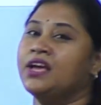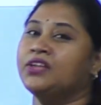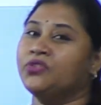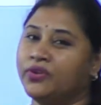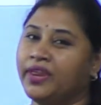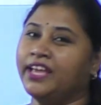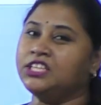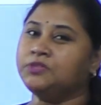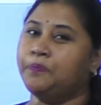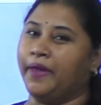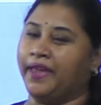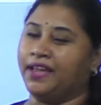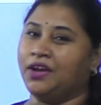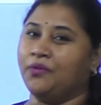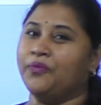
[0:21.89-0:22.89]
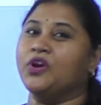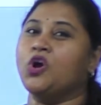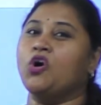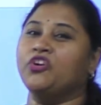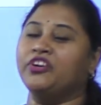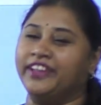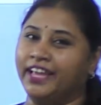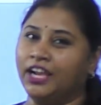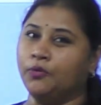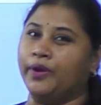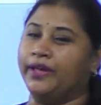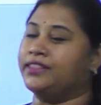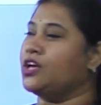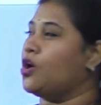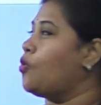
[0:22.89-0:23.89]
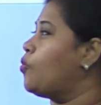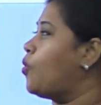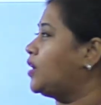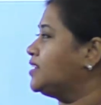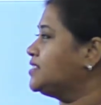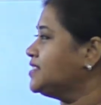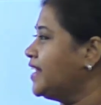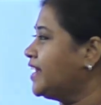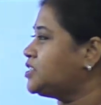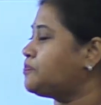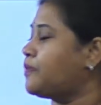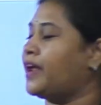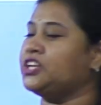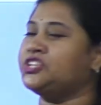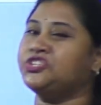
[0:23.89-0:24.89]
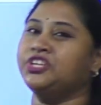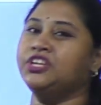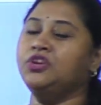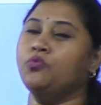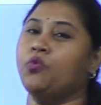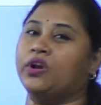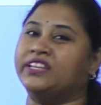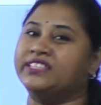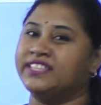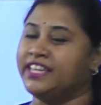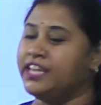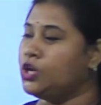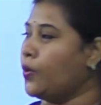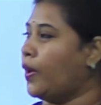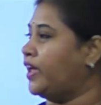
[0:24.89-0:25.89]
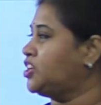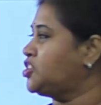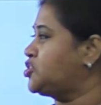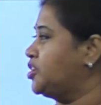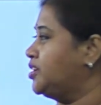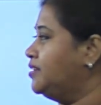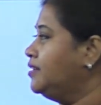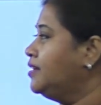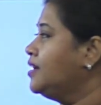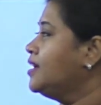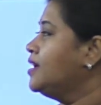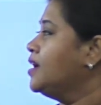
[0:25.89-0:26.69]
we're going to deal with what is an expression, what is an equation,